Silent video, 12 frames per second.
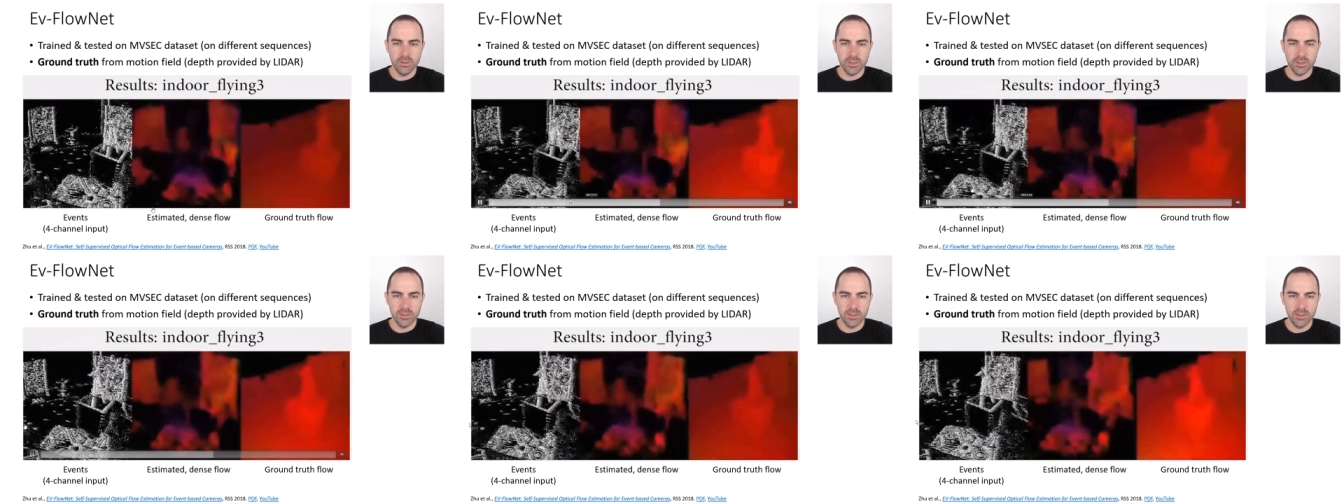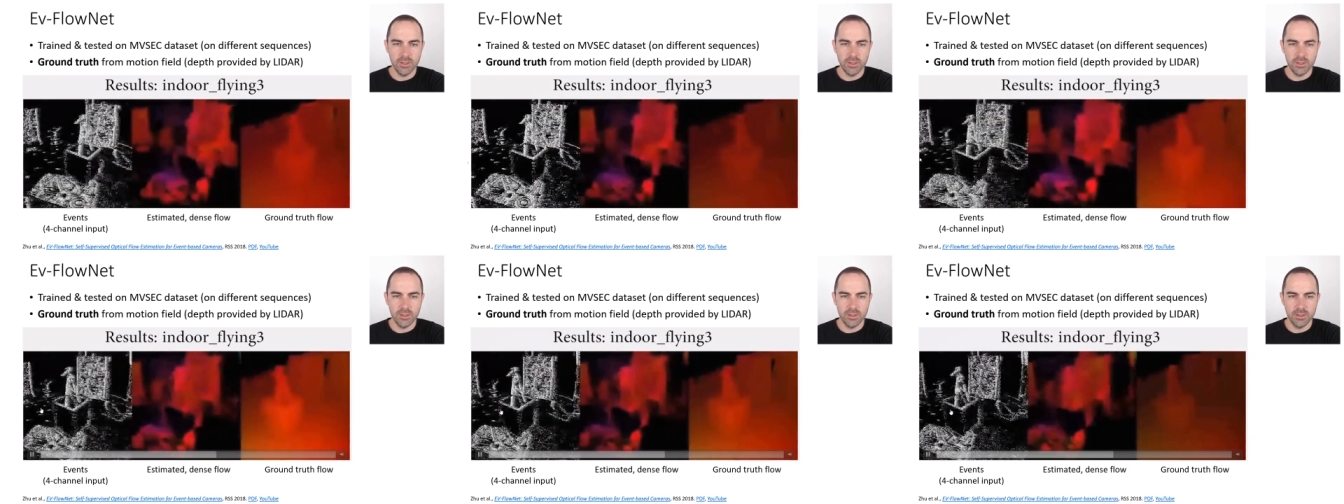You can
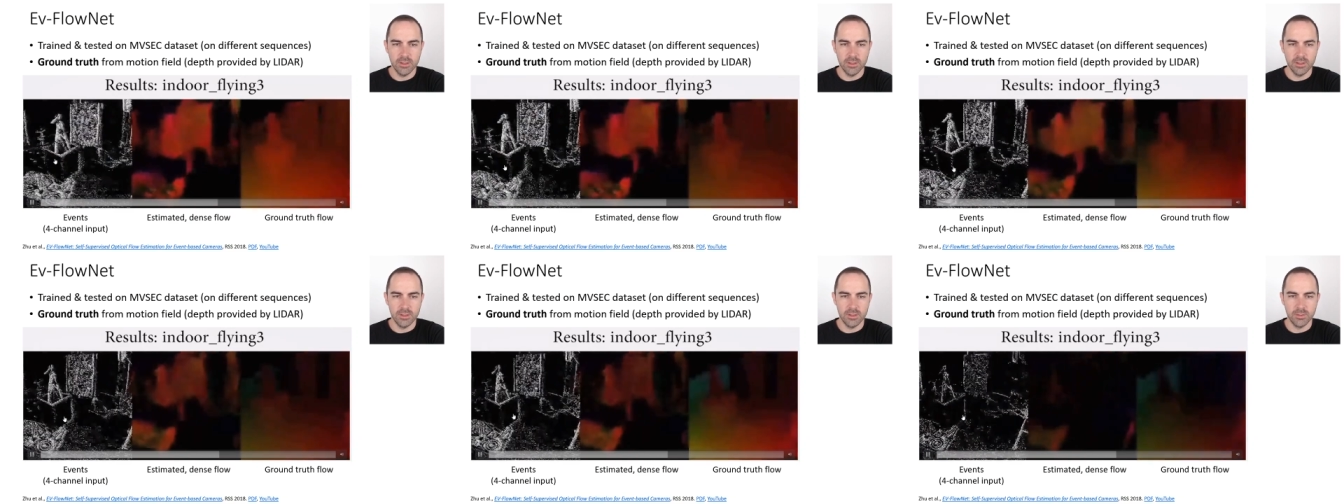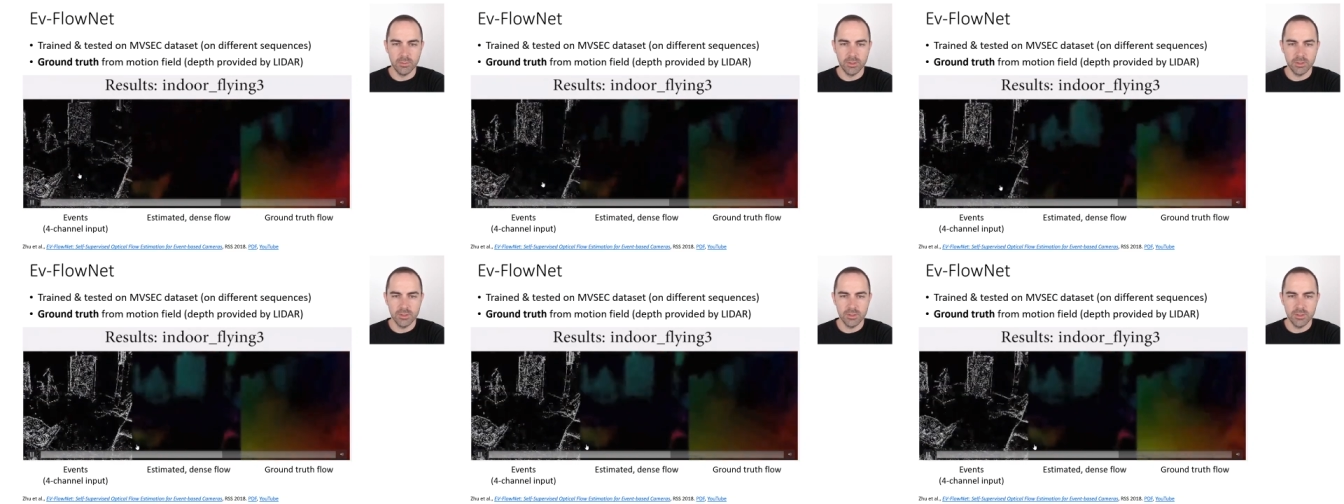see the, the
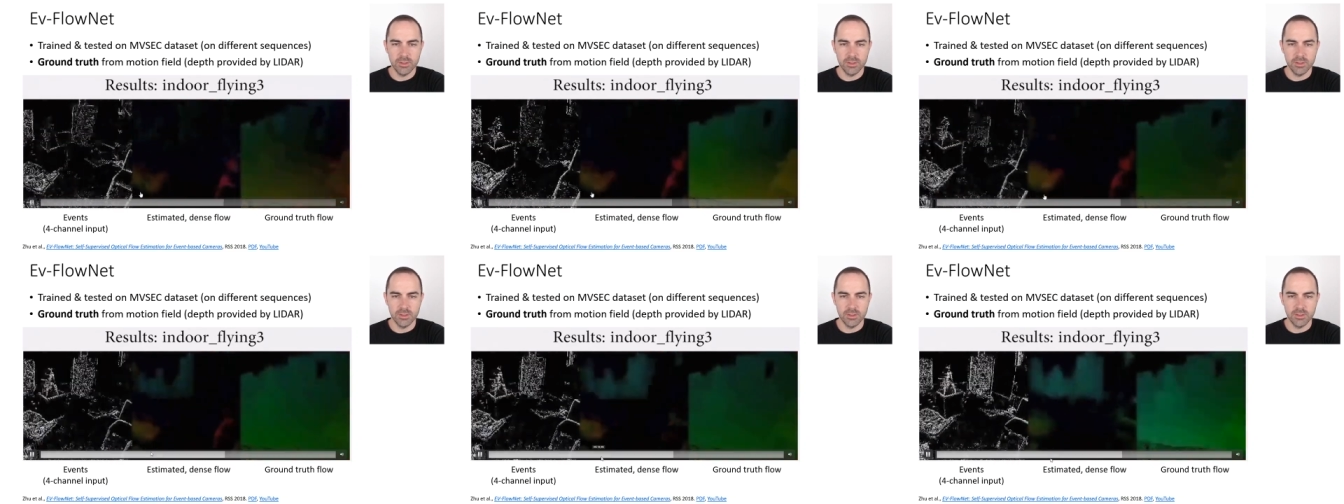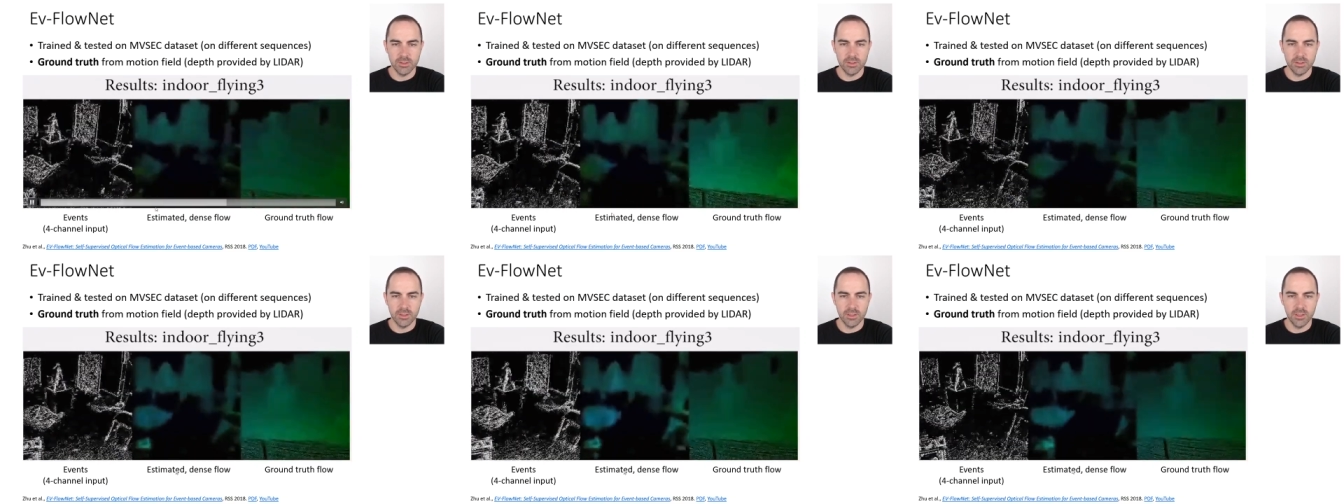boxes, the,
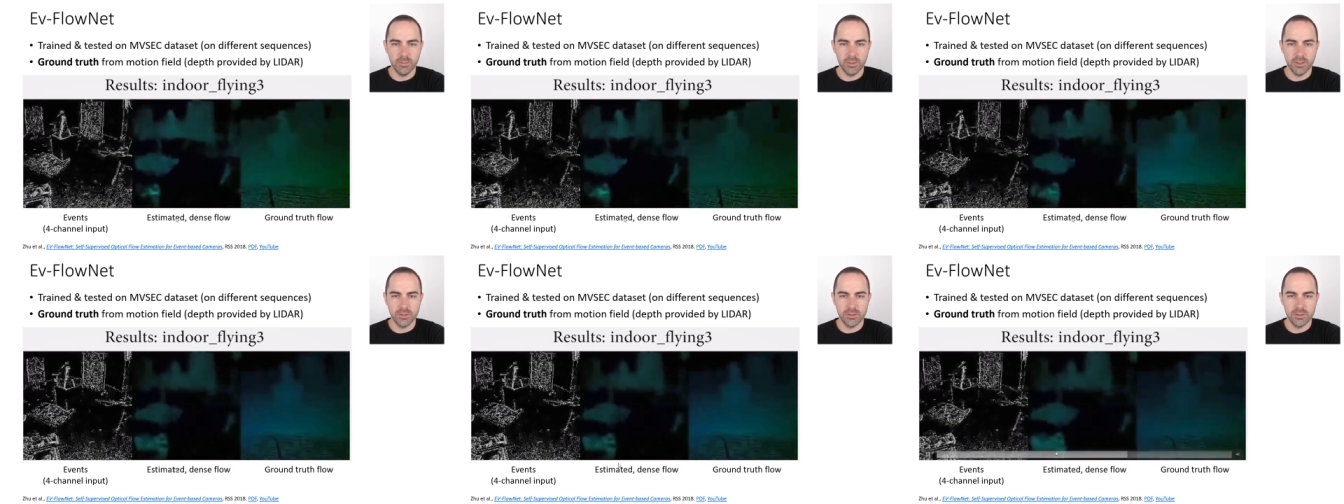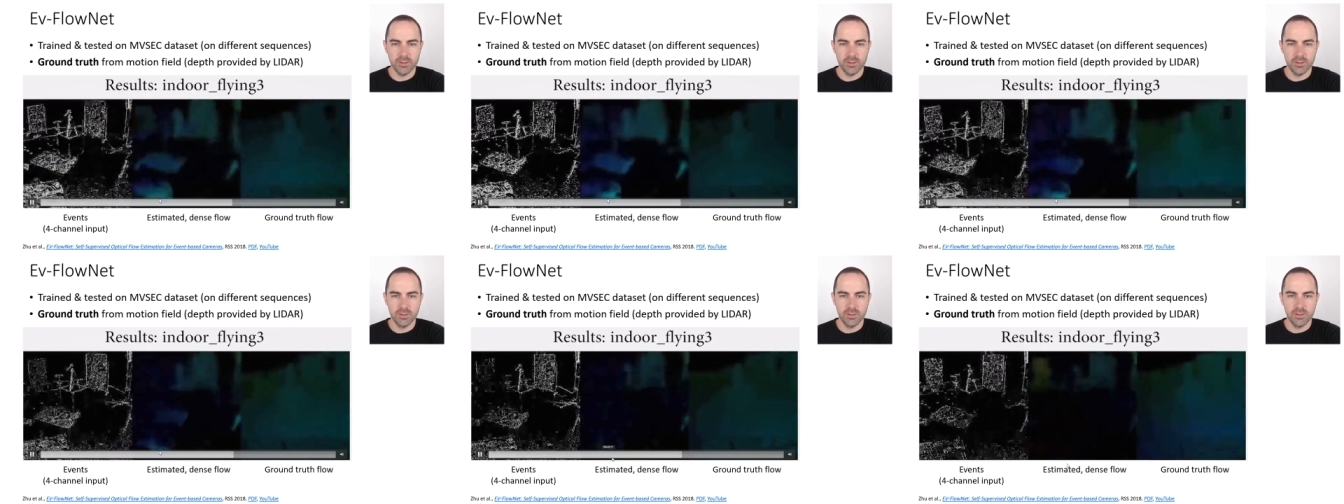the carpets,
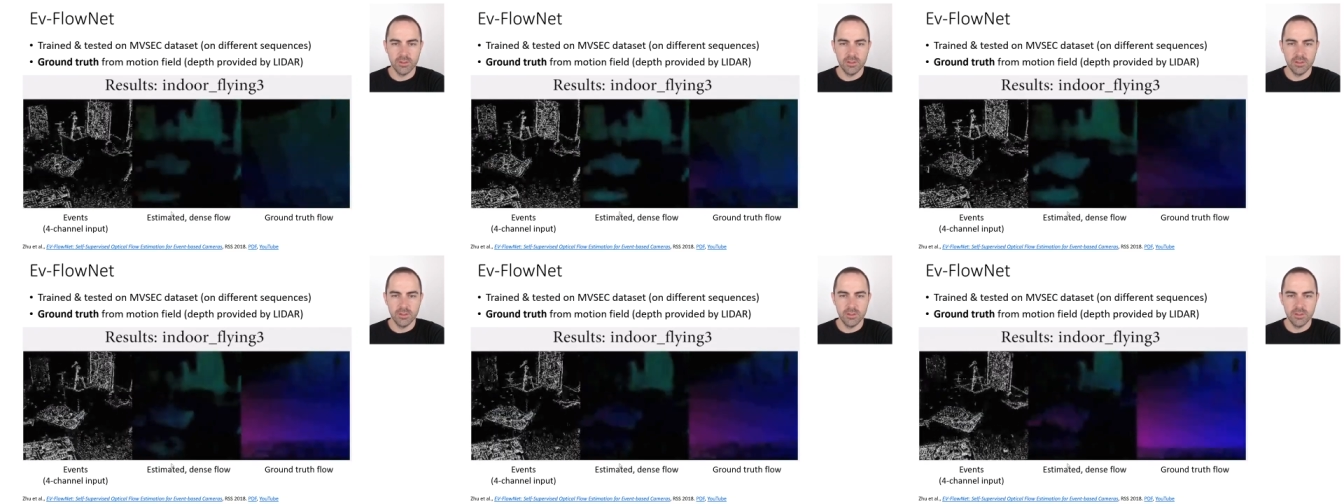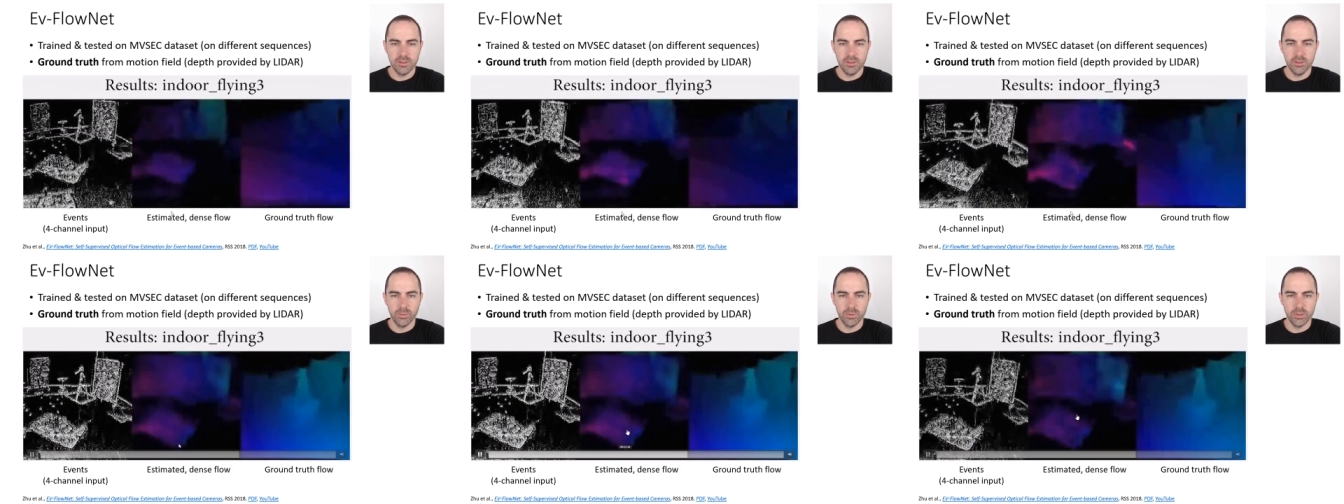
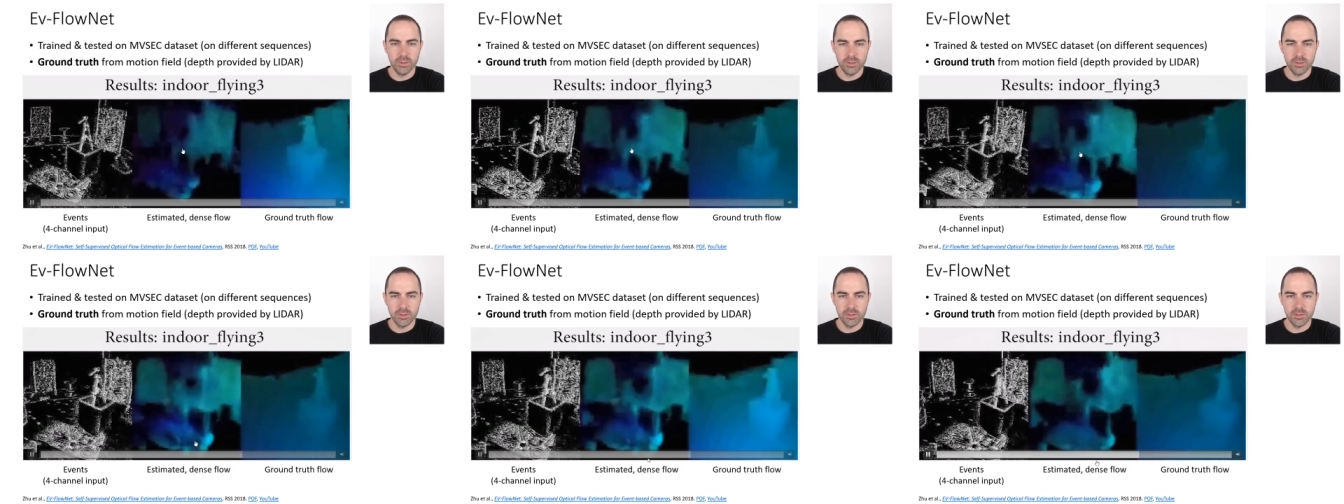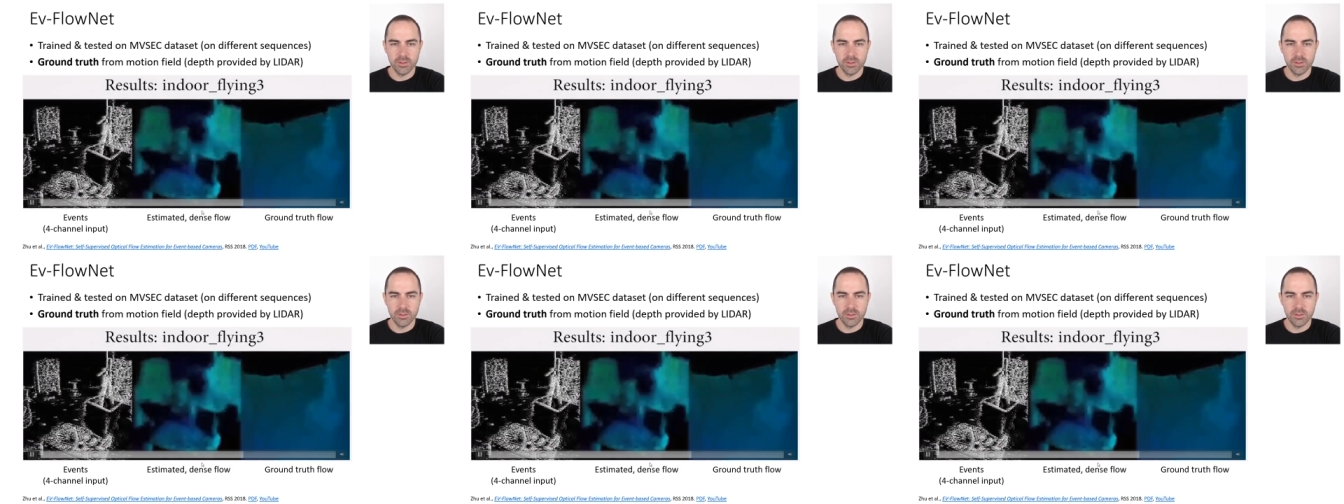the walls,